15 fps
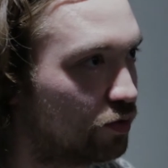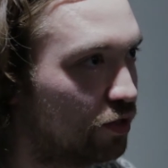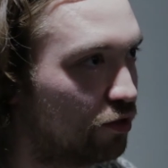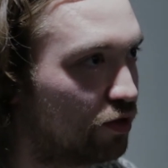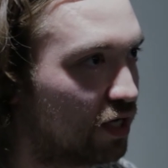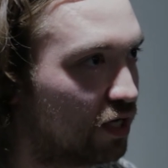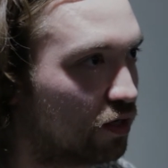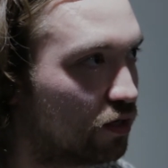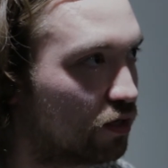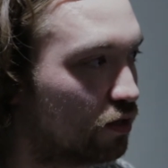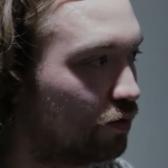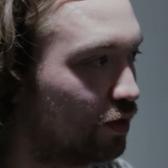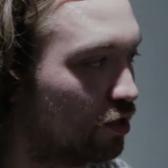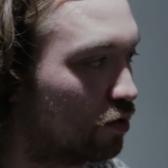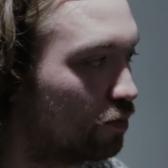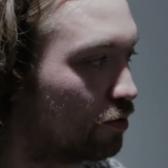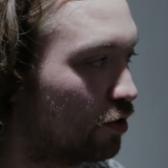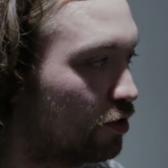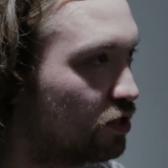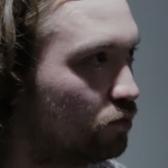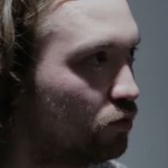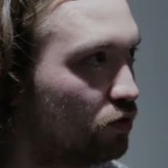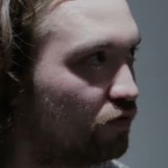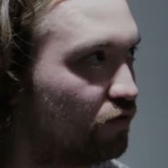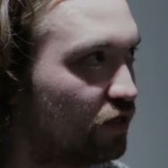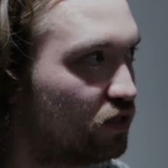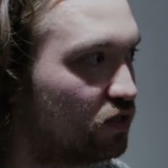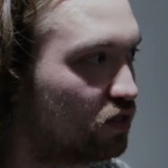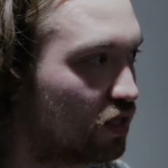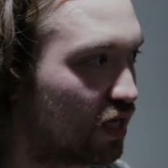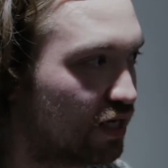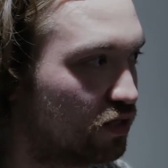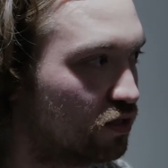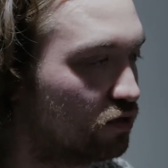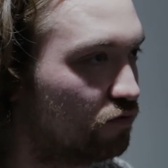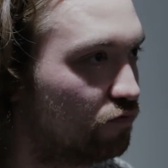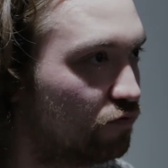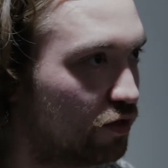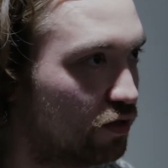when you approach a more sophisticated